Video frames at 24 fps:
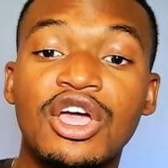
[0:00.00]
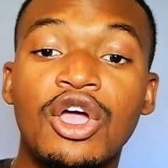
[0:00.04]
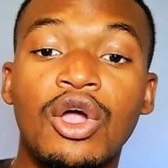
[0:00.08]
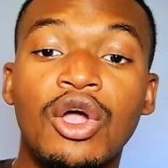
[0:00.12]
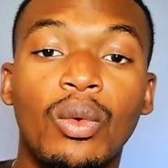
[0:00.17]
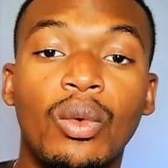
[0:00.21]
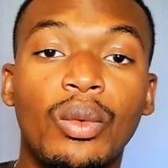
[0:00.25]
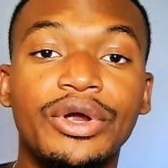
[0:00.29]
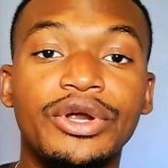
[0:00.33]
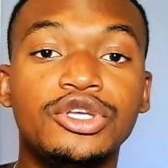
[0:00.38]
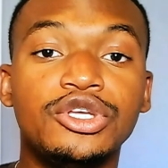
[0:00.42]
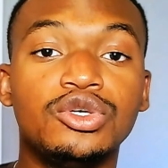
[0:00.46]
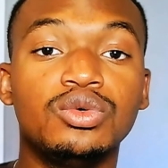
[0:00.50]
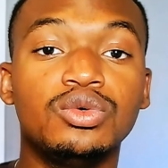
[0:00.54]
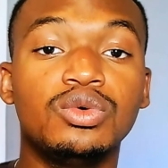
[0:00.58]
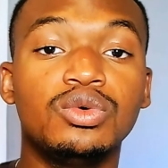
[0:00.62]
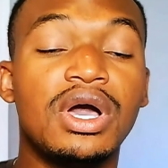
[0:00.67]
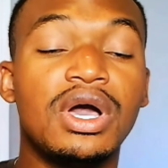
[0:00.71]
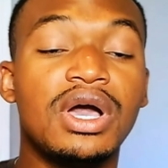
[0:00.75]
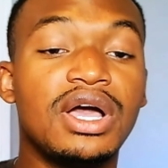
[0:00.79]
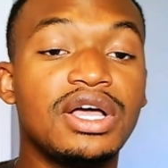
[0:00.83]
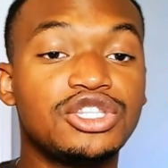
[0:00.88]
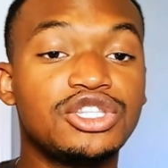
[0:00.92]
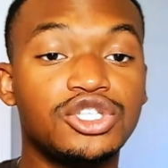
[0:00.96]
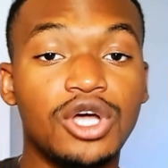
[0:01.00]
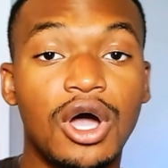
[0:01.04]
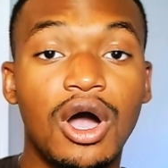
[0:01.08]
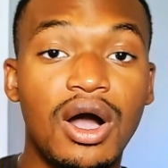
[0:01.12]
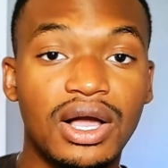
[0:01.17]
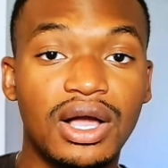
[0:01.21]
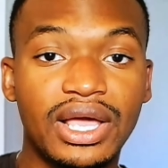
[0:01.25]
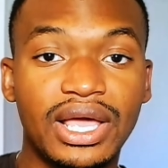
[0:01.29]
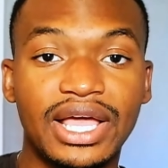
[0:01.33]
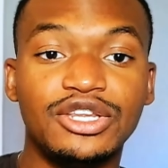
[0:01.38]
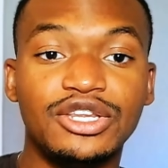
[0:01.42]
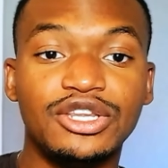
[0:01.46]
where you
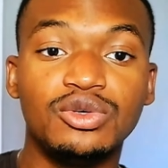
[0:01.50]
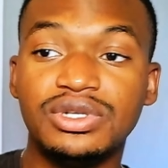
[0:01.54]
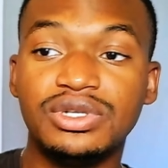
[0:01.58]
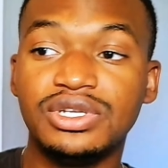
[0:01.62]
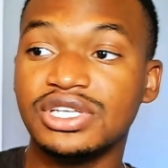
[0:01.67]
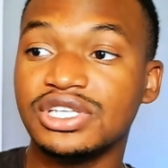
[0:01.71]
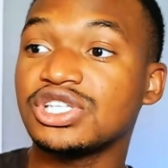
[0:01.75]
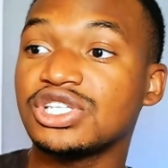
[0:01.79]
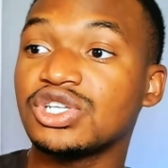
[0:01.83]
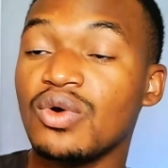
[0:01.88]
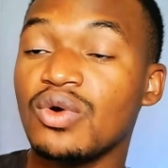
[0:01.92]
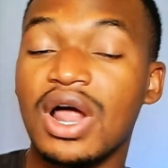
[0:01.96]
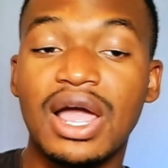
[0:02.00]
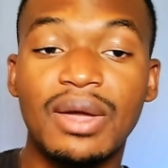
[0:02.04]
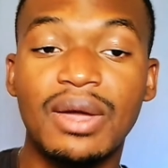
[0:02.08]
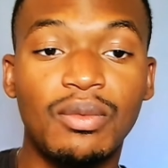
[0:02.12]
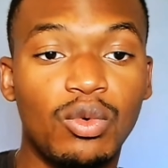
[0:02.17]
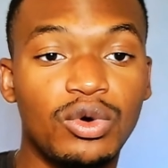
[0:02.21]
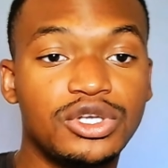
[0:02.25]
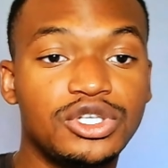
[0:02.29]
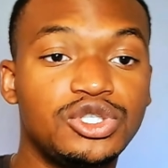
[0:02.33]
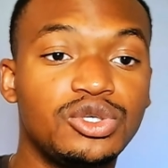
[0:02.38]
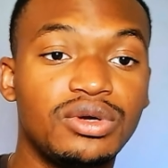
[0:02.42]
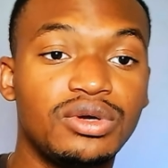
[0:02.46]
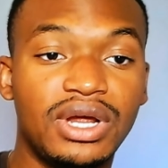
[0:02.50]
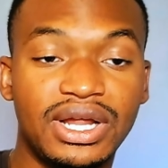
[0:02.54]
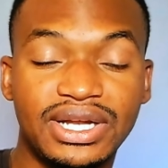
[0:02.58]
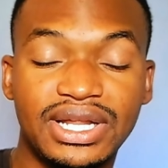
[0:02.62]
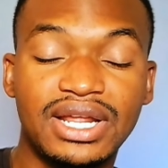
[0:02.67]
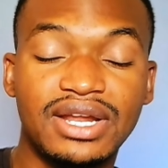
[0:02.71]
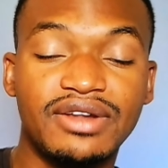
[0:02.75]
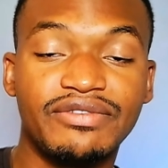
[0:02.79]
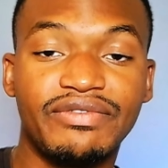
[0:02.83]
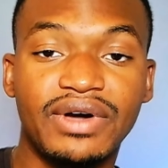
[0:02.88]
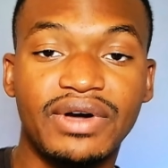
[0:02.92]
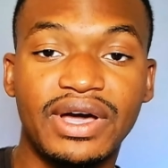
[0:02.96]
talk and you describe what you're
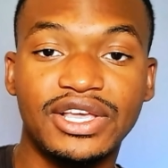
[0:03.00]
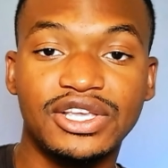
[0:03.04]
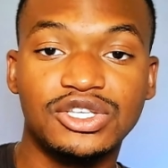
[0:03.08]
identifying.